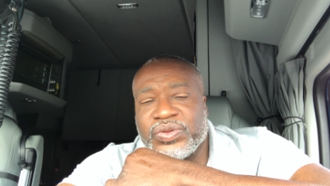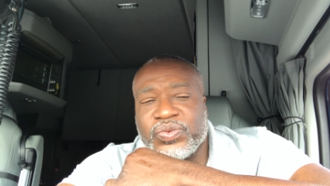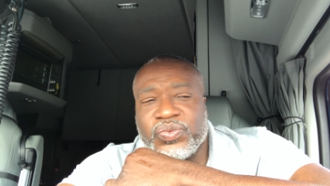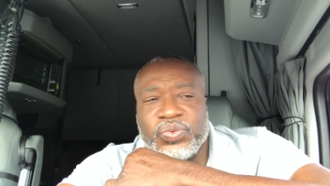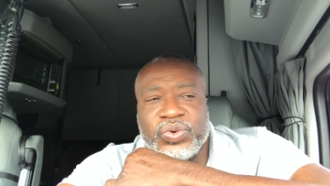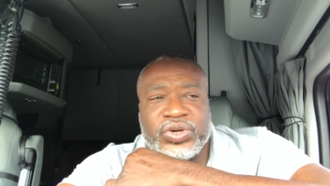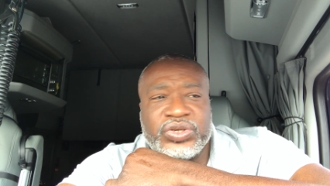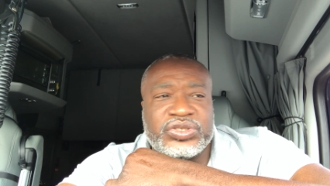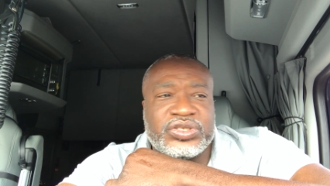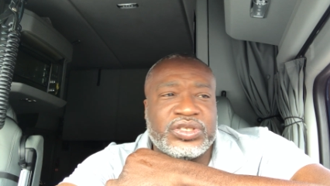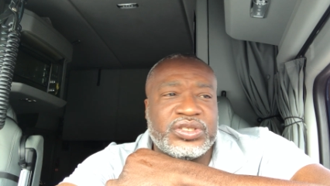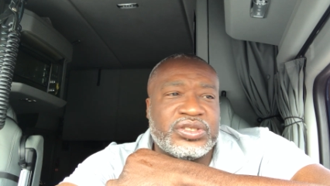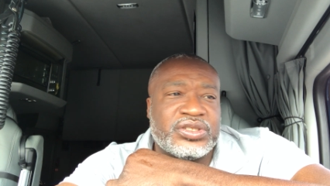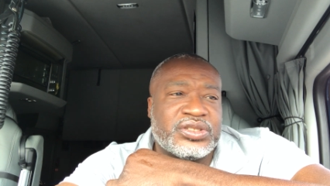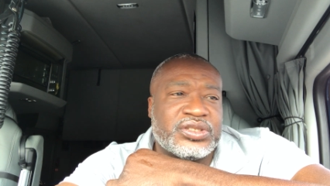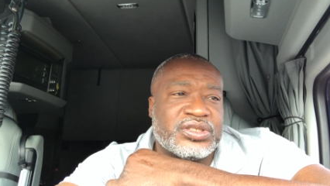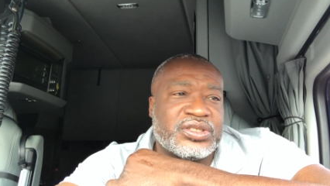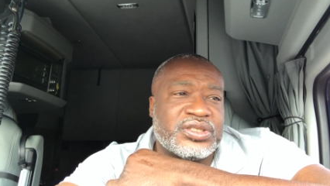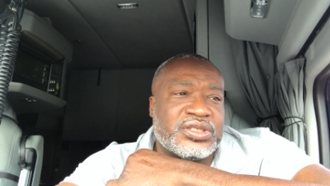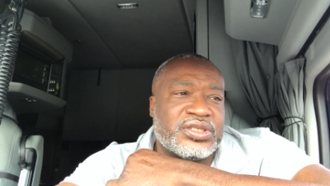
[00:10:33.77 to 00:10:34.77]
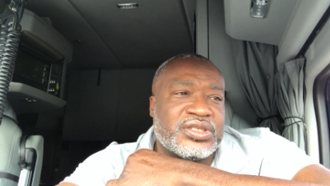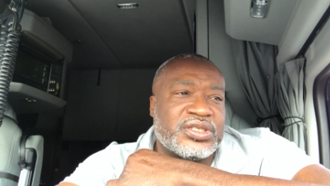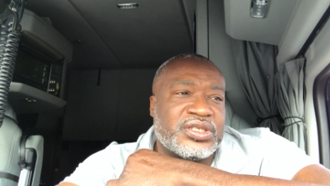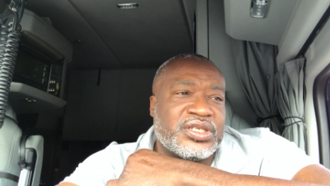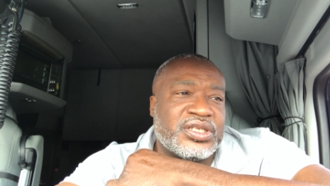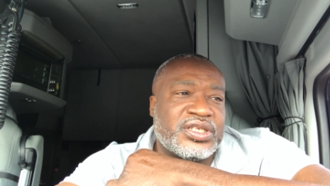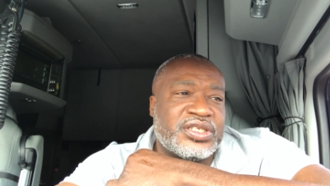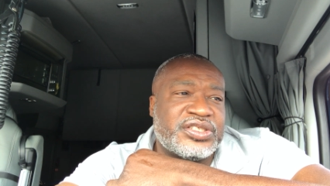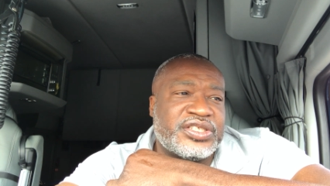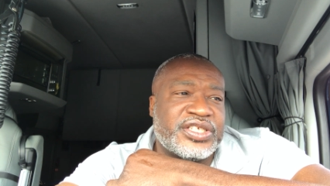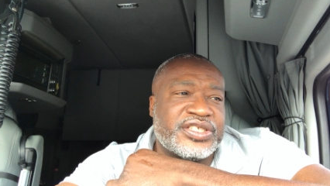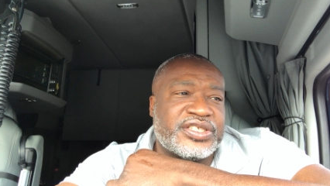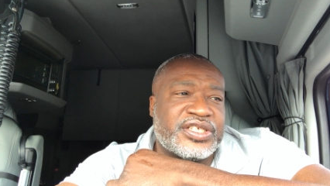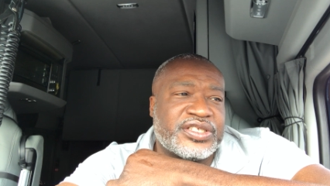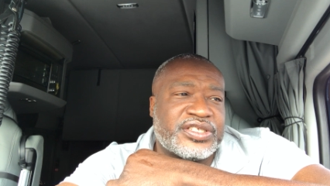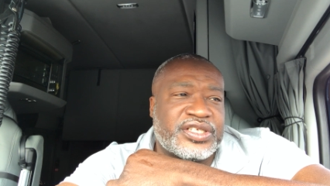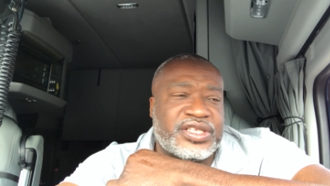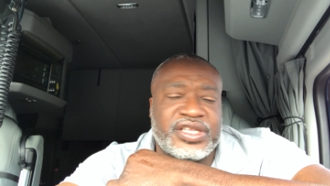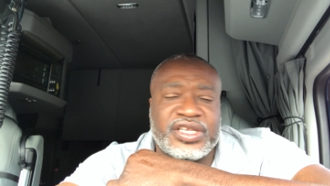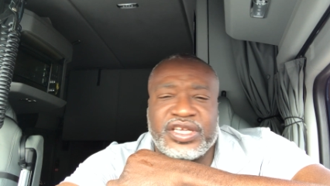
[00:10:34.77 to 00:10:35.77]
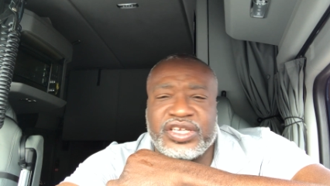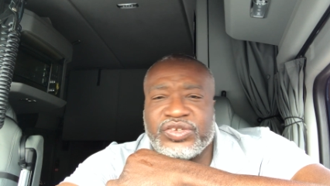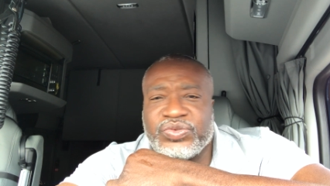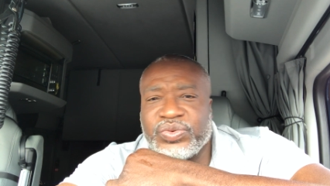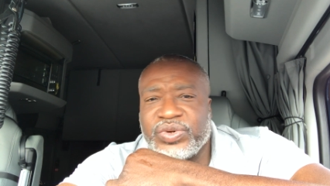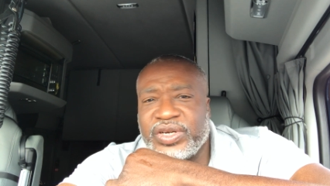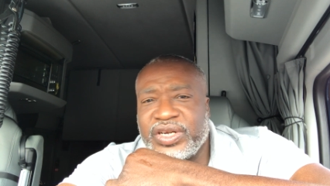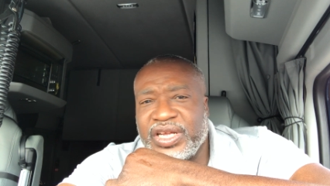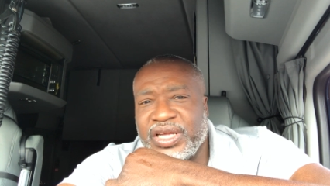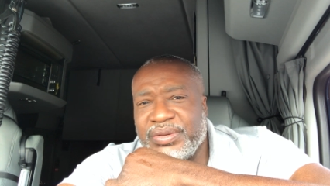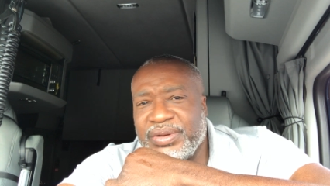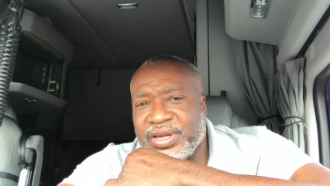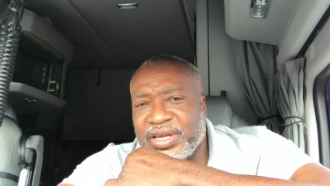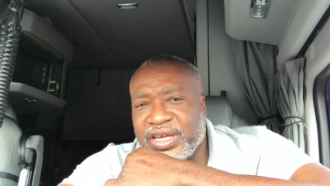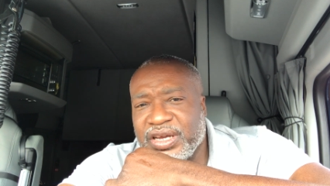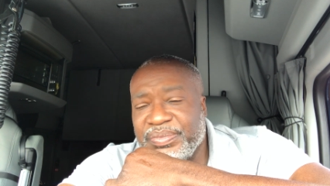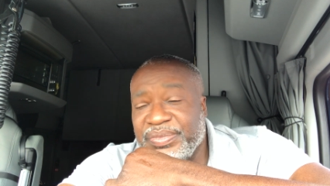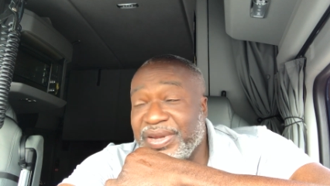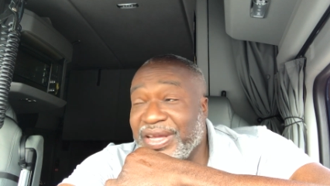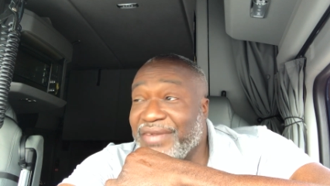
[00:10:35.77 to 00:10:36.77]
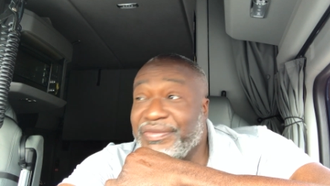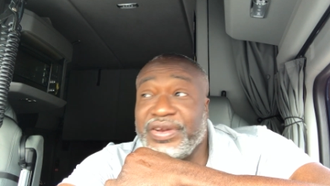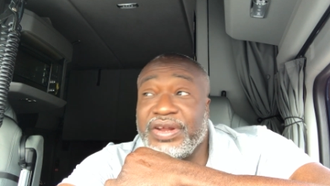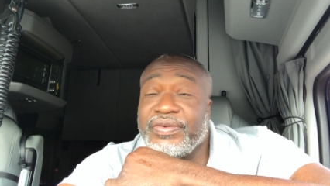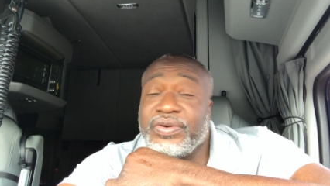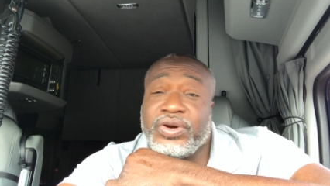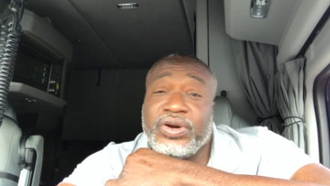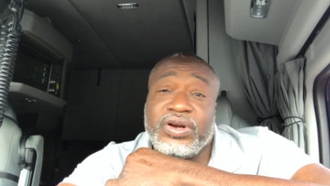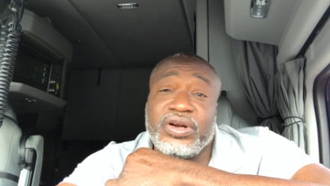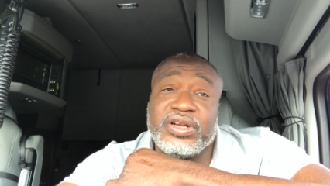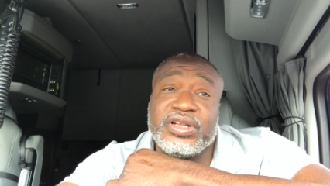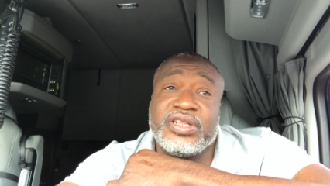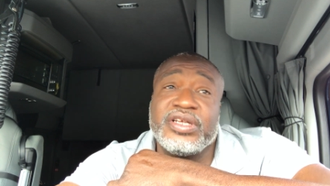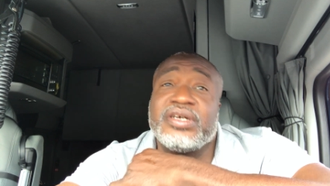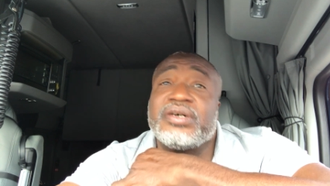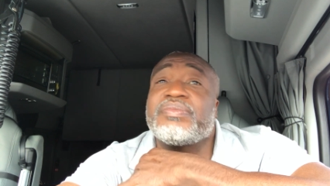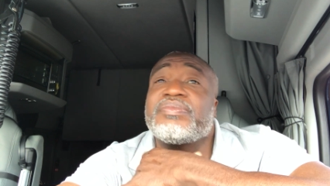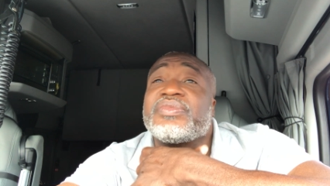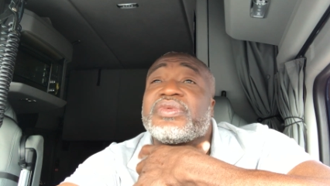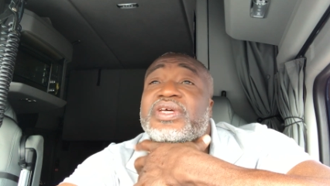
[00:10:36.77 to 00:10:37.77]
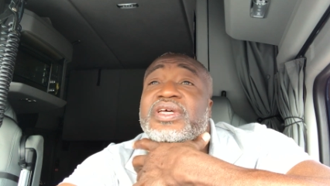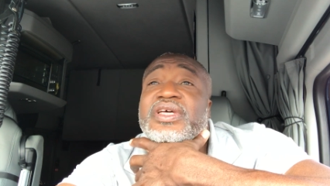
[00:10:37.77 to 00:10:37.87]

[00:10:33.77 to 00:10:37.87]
Wilson Logistics, I think that's what the name of the company. I've never heard of them.